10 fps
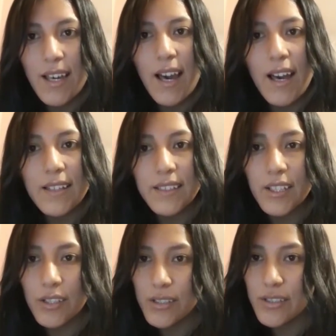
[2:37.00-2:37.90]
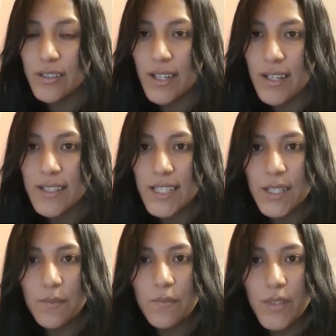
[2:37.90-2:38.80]
and the consonants
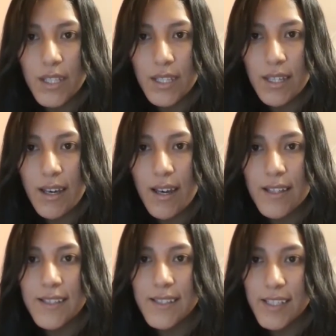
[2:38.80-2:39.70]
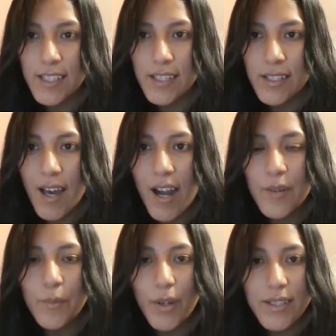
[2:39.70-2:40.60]
in B and C are
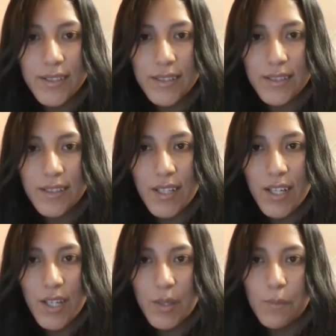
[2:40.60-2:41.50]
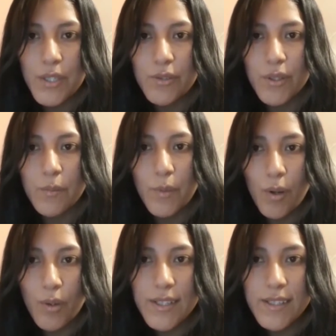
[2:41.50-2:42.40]
voiced between
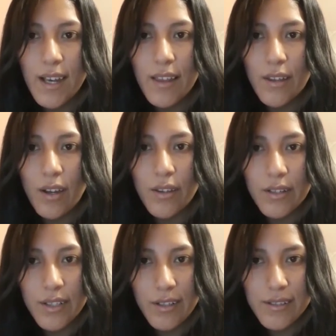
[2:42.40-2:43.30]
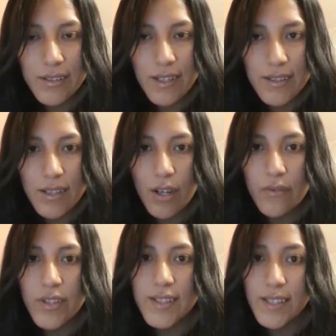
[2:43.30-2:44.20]
vowels and other consonants
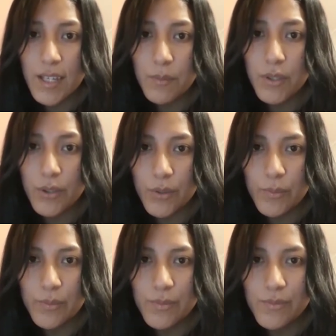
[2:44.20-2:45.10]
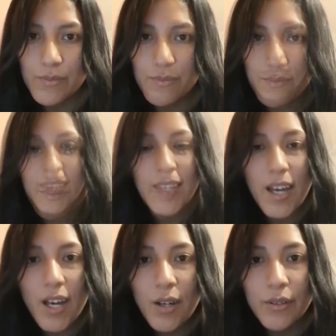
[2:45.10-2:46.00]
of the same group.
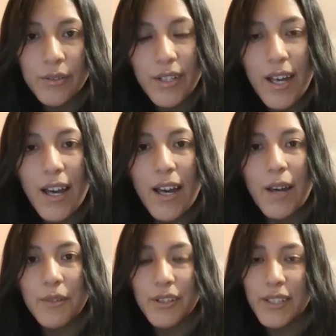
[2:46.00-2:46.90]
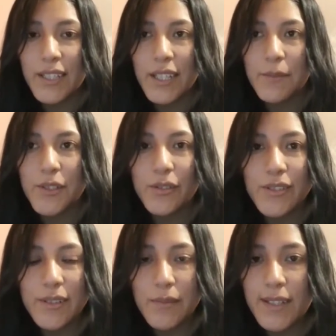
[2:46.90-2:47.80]
Now I'm gonna give you
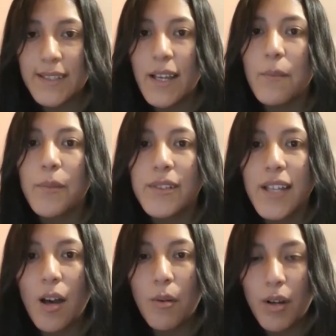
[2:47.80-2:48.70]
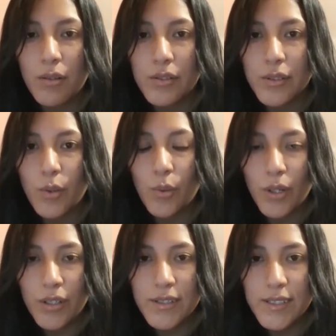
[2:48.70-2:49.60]
some examples about
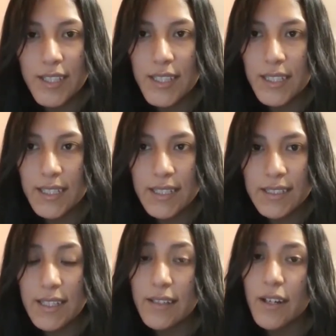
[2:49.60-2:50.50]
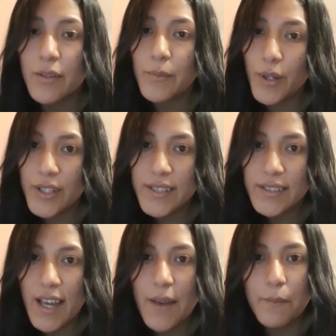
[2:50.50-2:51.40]
words in English that are
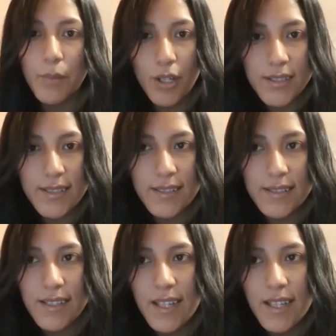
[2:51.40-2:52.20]
voiced and voiceless,